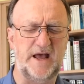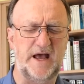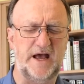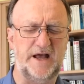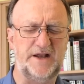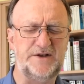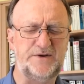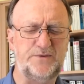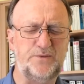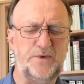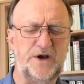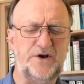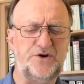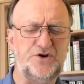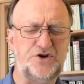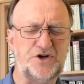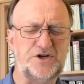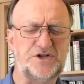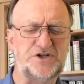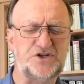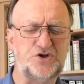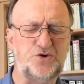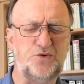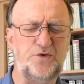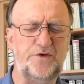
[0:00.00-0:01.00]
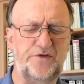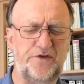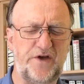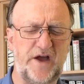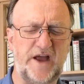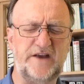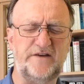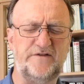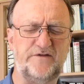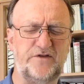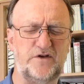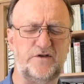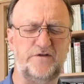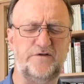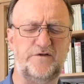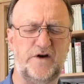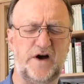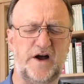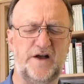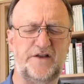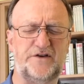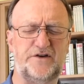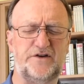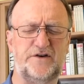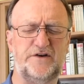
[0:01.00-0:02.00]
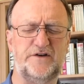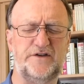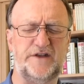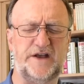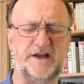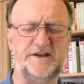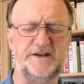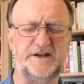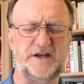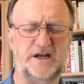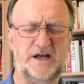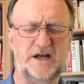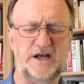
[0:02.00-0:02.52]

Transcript: And we're just so thankful, Father, that